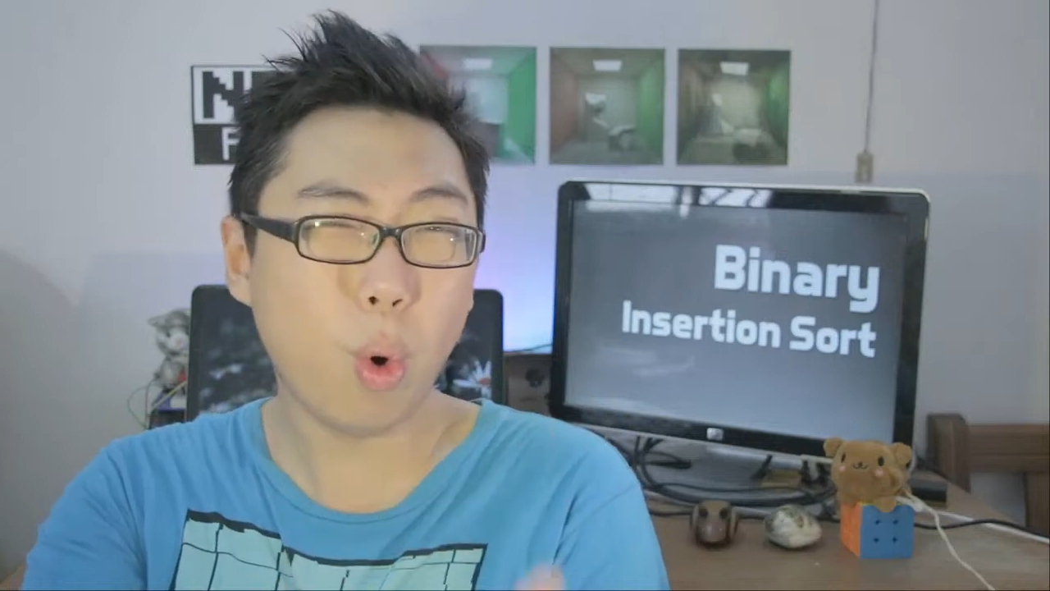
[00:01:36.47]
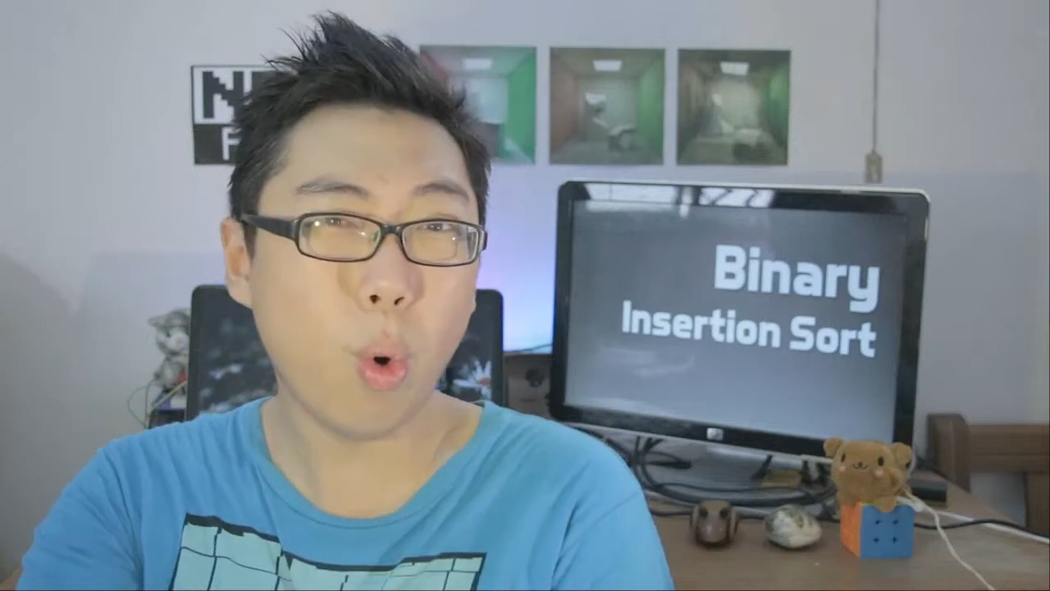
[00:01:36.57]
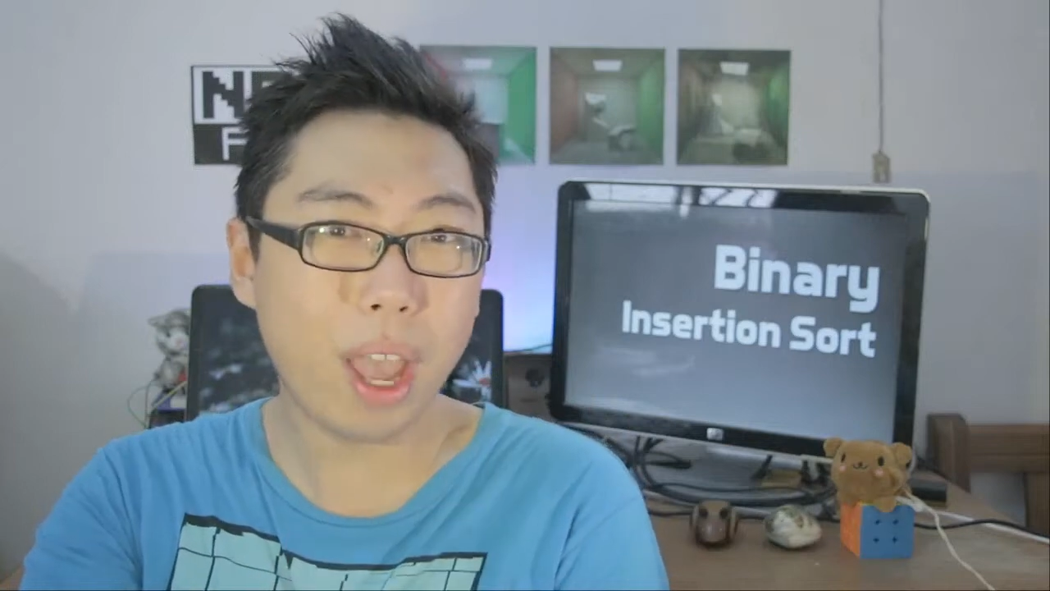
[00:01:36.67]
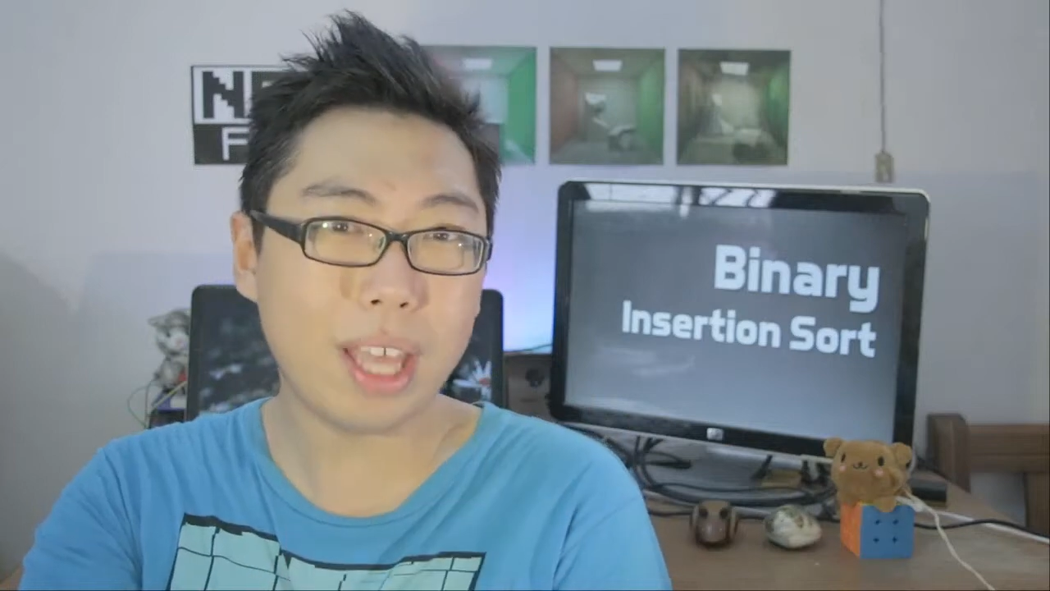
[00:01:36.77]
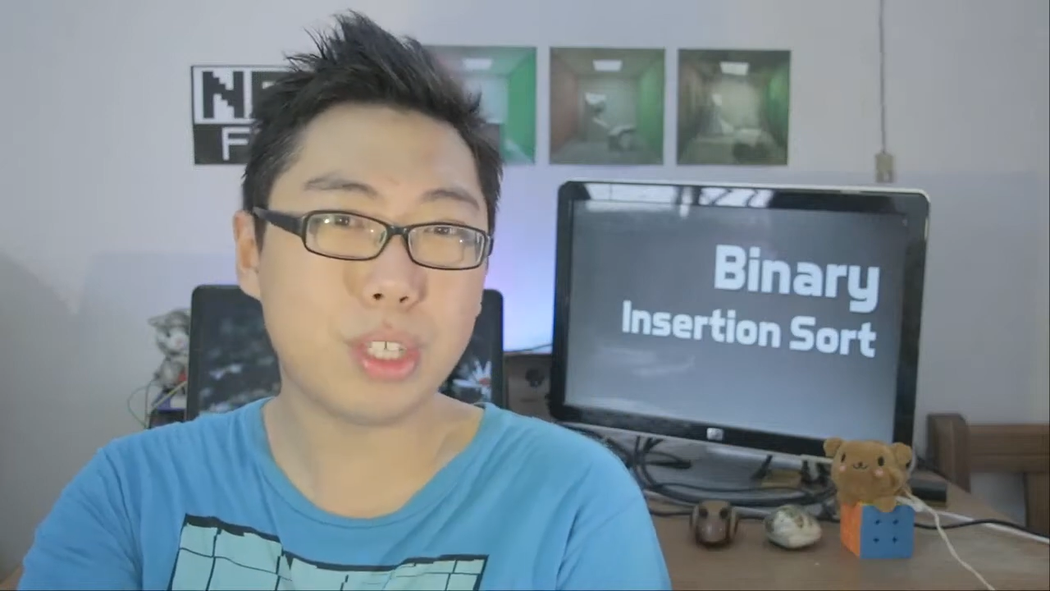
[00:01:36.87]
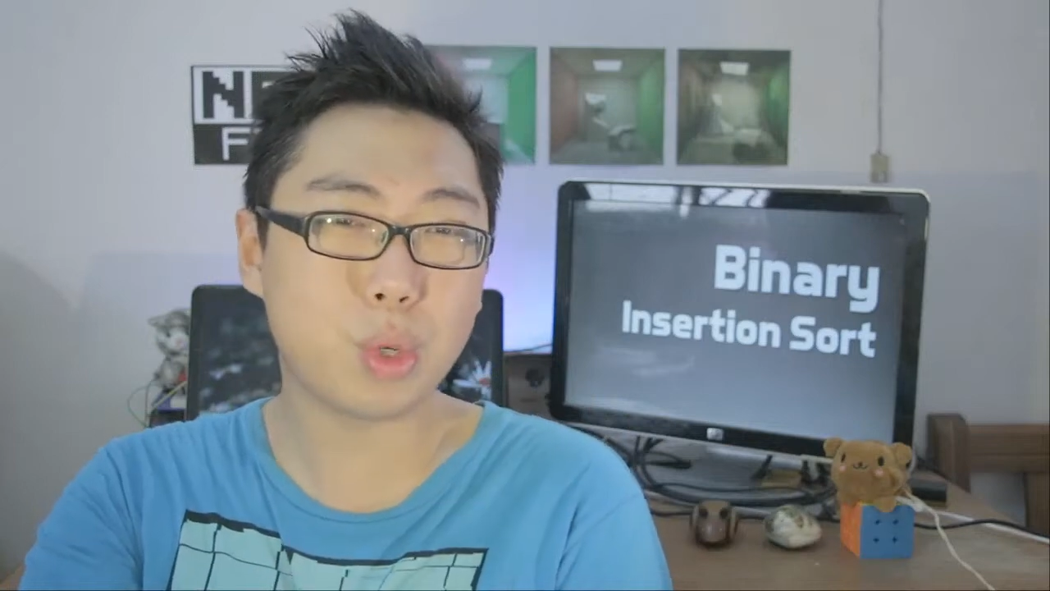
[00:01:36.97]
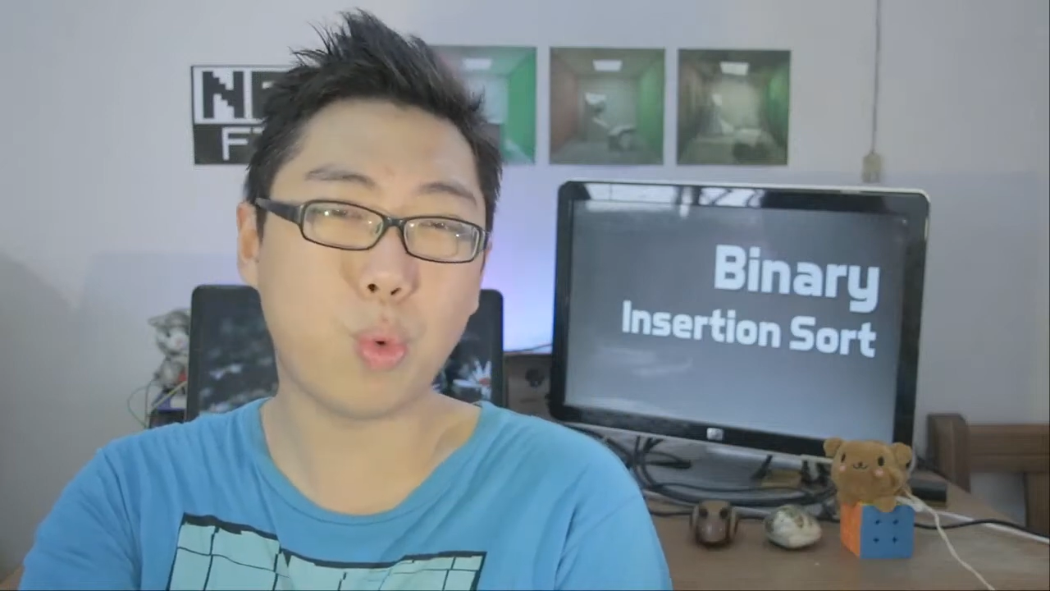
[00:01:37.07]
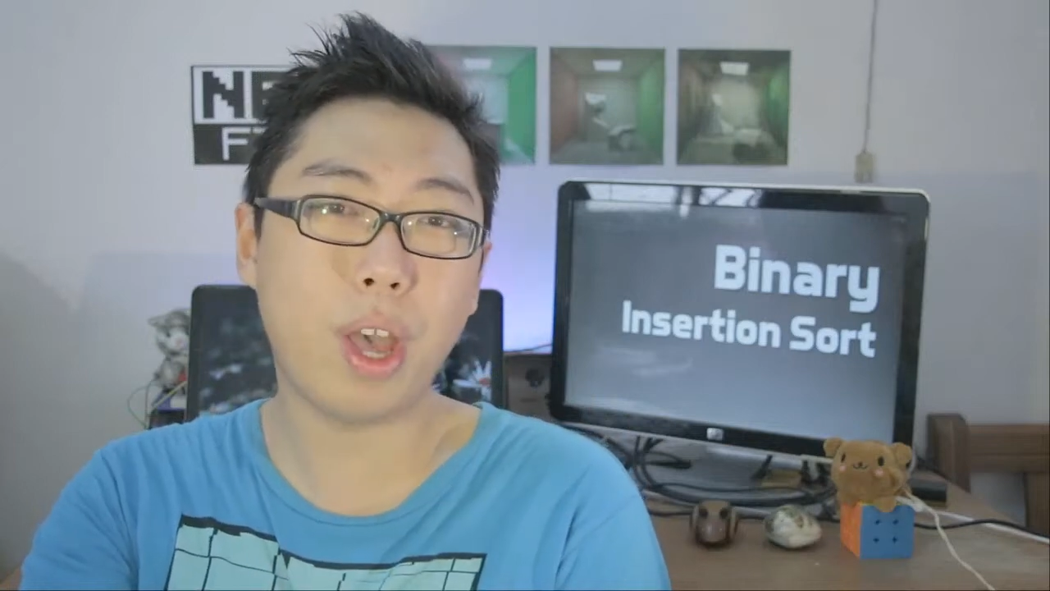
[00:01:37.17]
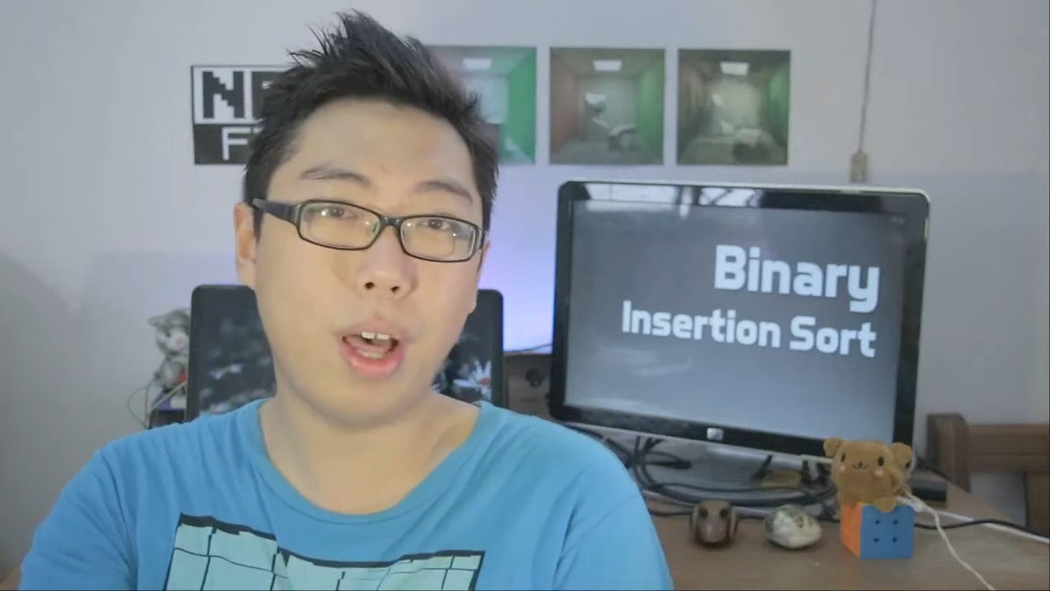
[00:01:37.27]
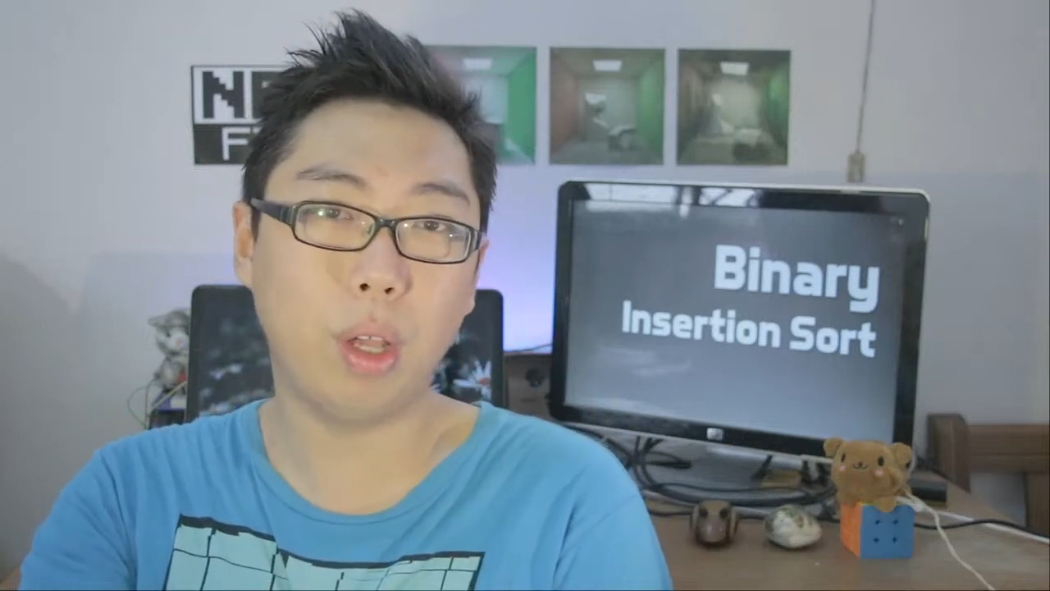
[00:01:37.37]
O n square